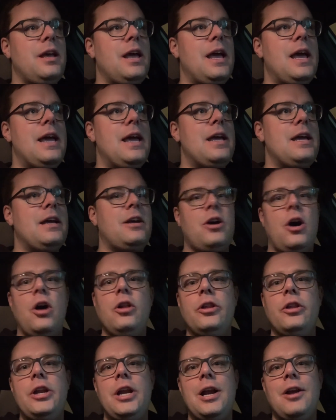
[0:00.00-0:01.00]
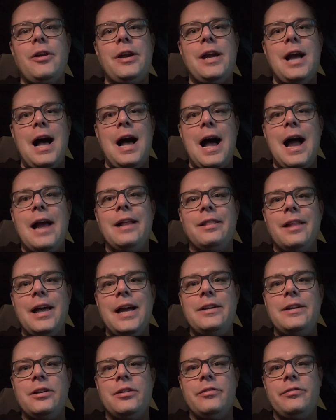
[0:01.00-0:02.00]
a culinary
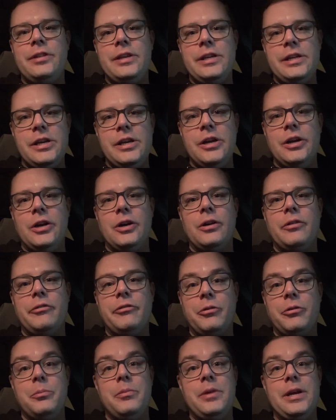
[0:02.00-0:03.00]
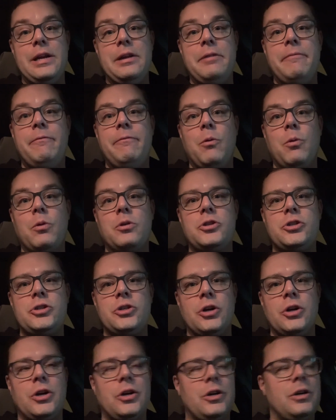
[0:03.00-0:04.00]
highlight of the year for me, for
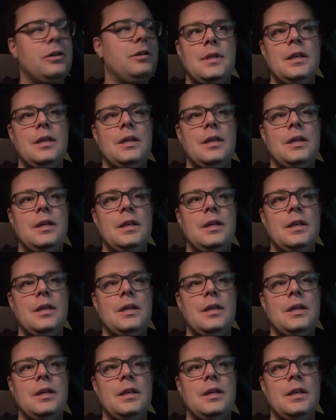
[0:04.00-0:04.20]
sure.